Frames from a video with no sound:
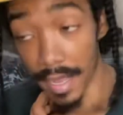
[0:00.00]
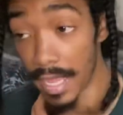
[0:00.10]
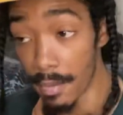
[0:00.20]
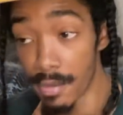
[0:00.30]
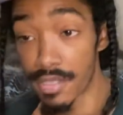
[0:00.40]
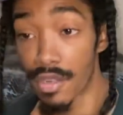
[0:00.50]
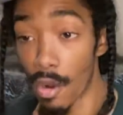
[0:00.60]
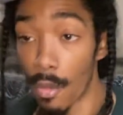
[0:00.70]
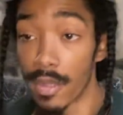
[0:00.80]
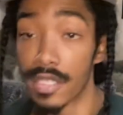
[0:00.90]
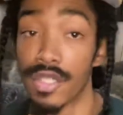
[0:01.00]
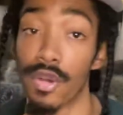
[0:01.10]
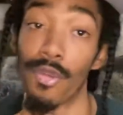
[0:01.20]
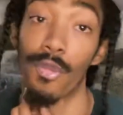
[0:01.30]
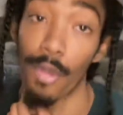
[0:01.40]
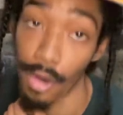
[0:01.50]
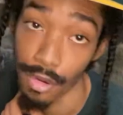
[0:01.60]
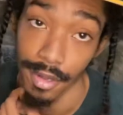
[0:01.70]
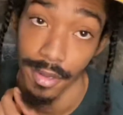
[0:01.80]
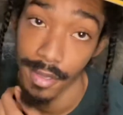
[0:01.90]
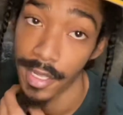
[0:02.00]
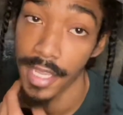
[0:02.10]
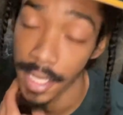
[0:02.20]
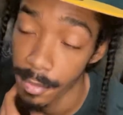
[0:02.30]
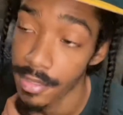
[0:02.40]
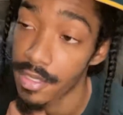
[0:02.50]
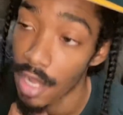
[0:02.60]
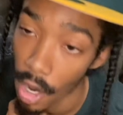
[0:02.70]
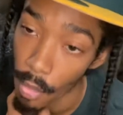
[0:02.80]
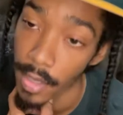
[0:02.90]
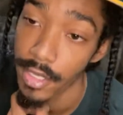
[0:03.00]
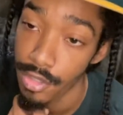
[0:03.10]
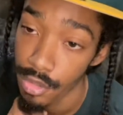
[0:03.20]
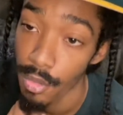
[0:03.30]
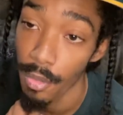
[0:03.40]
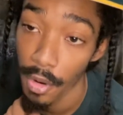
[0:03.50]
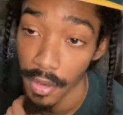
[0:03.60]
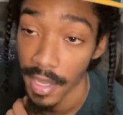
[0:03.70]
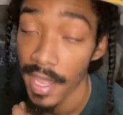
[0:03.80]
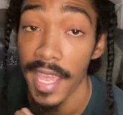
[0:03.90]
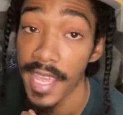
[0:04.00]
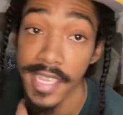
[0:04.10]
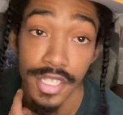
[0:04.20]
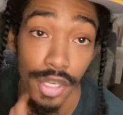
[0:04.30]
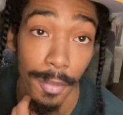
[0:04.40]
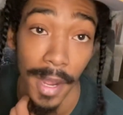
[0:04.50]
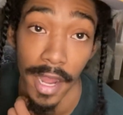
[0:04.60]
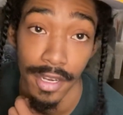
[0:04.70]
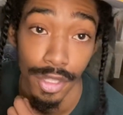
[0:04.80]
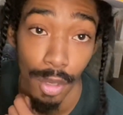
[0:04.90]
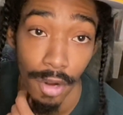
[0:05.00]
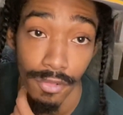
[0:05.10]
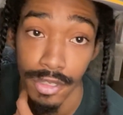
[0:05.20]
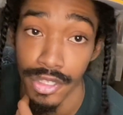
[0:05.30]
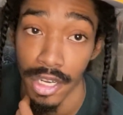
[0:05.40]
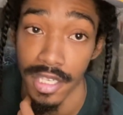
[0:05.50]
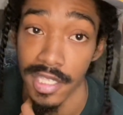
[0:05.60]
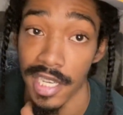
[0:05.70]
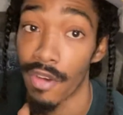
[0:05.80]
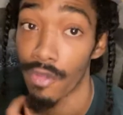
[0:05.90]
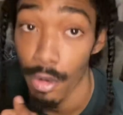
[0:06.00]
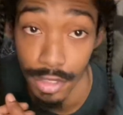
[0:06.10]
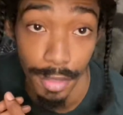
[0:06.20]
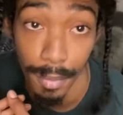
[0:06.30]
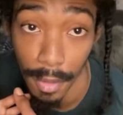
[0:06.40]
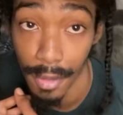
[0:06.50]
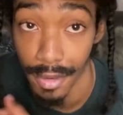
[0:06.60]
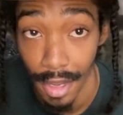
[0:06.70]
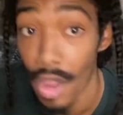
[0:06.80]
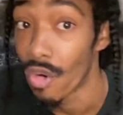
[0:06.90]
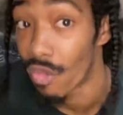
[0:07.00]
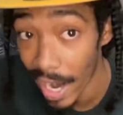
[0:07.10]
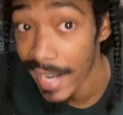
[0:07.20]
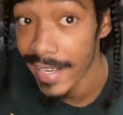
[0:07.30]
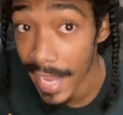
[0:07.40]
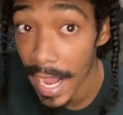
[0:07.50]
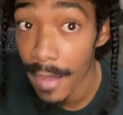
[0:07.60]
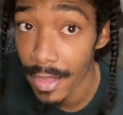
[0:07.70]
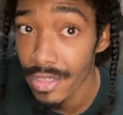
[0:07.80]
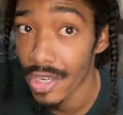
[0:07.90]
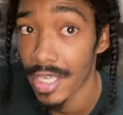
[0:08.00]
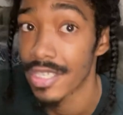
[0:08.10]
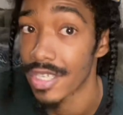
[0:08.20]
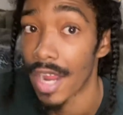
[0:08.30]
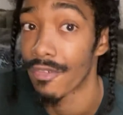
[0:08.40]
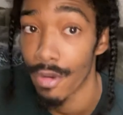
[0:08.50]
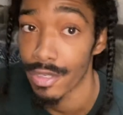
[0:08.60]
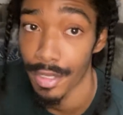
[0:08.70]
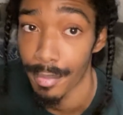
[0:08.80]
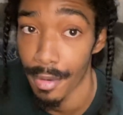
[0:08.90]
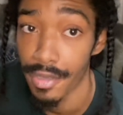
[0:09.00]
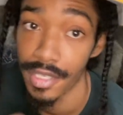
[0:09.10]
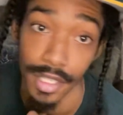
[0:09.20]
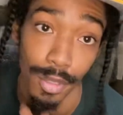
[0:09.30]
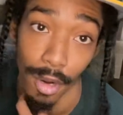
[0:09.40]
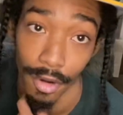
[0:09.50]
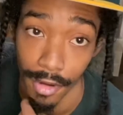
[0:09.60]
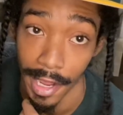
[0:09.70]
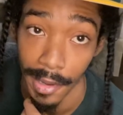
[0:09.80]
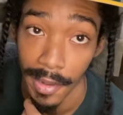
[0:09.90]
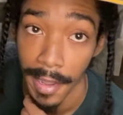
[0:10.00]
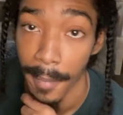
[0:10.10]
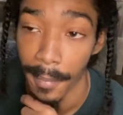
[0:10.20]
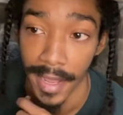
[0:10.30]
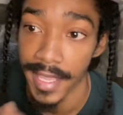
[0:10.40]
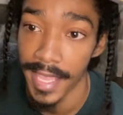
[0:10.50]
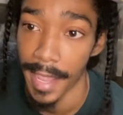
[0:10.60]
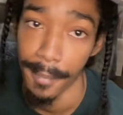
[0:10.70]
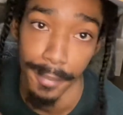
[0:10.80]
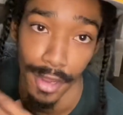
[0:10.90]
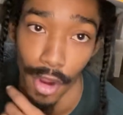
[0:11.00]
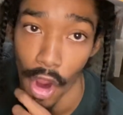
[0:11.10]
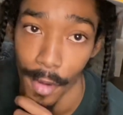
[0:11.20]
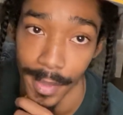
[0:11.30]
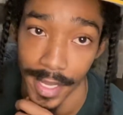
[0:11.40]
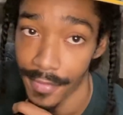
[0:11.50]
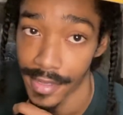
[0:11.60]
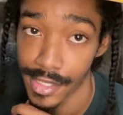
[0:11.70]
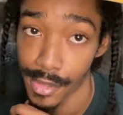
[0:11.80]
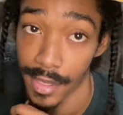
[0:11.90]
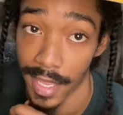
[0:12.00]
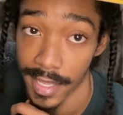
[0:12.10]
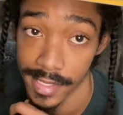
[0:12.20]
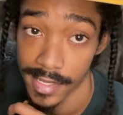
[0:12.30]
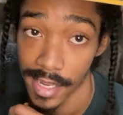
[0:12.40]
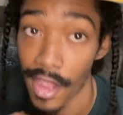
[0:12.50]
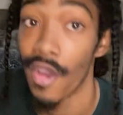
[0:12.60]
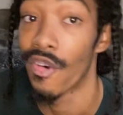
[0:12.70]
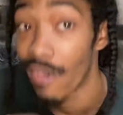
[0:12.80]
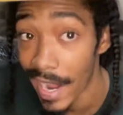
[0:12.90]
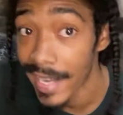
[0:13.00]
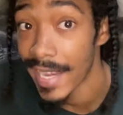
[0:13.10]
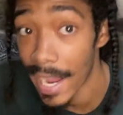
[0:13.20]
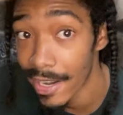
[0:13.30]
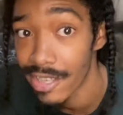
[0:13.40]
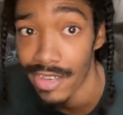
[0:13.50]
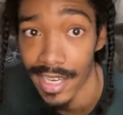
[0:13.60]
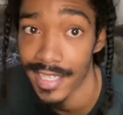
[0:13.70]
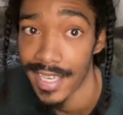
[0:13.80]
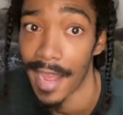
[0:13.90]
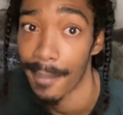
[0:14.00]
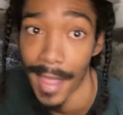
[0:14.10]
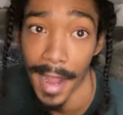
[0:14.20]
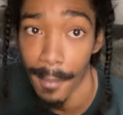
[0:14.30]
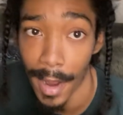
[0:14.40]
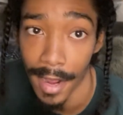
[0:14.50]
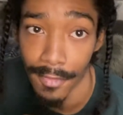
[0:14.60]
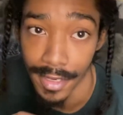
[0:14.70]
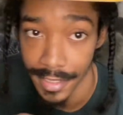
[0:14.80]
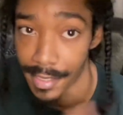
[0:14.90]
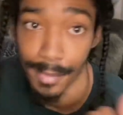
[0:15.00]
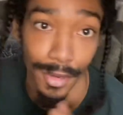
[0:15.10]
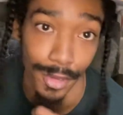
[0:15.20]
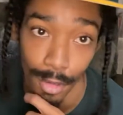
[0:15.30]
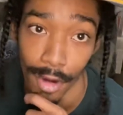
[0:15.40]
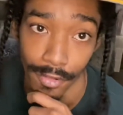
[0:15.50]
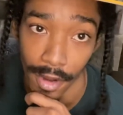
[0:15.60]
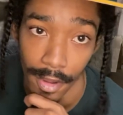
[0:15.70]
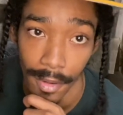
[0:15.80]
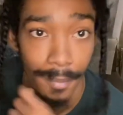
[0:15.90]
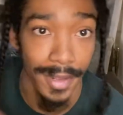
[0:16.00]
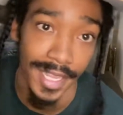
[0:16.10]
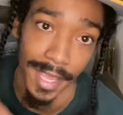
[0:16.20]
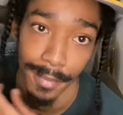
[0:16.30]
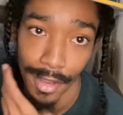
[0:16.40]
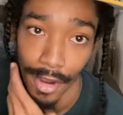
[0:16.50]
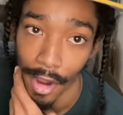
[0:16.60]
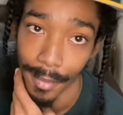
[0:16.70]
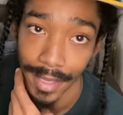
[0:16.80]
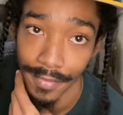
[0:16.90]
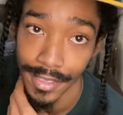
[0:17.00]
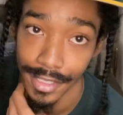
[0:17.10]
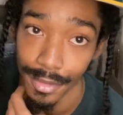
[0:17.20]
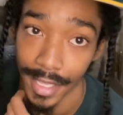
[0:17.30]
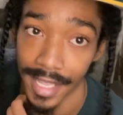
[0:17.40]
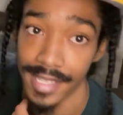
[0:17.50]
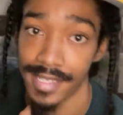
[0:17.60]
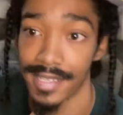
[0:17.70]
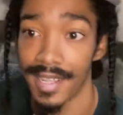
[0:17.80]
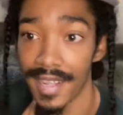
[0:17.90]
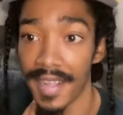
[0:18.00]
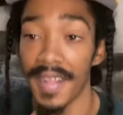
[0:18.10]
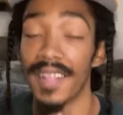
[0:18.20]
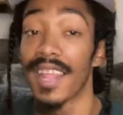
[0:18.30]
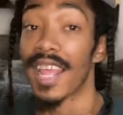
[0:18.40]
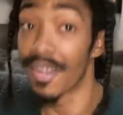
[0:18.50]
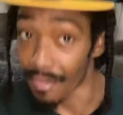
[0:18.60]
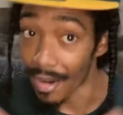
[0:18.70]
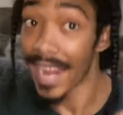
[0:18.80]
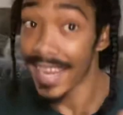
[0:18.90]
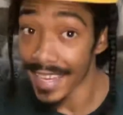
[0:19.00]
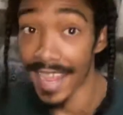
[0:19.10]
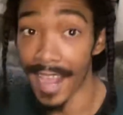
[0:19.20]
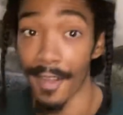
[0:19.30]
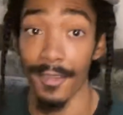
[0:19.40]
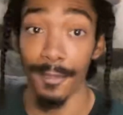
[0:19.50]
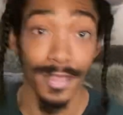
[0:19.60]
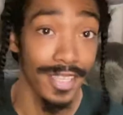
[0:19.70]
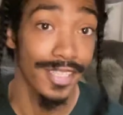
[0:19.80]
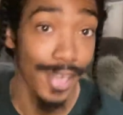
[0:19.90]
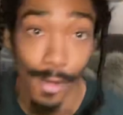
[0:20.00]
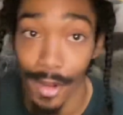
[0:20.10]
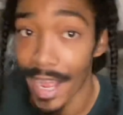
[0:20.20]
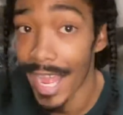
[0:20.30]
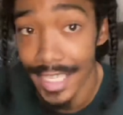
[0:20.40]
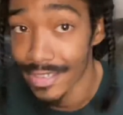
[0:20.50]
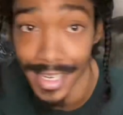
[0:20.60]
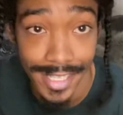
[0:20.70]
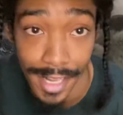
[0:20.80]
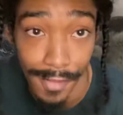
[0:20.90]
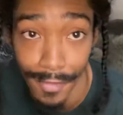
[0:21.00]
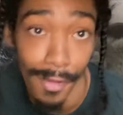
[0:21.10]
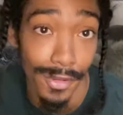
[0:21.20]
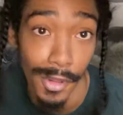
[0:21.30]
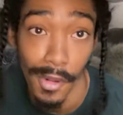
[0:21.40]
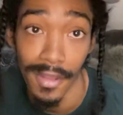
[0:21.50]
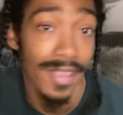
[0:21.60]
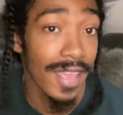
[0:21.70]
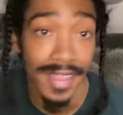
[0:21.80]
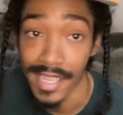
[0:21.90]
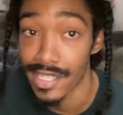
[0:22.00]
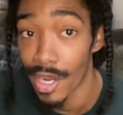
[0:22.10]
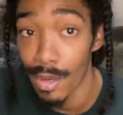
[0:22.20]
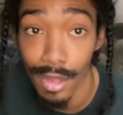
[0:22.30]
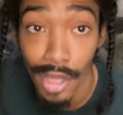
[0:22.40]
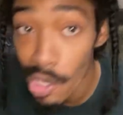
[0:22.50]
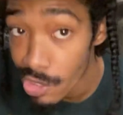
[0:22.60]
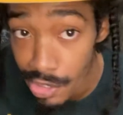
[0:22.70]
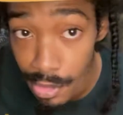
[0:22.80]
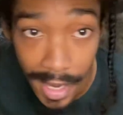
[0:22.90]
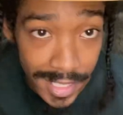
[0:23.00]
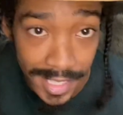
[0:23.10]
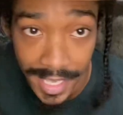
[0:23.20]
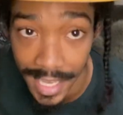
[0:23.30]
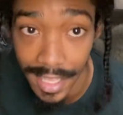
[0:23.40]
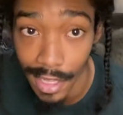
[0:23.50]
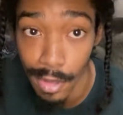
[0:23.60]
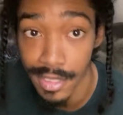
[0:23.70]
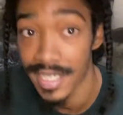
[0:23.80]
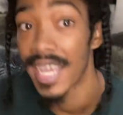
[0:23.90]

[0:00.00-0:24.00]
he was going to work. He was going to work. He's talking about how the URL is trying to sign Rosenberg. Right now, they're trying to sign Rosenberg to URL, but he can't be on RBE for 2 years. Right now, they're trying to sign Mac Myron to be on URL, but he can't be on RBE for 2 years. Like, right now, with this whole contract stuff going on, this whole lawsuit because of King Los,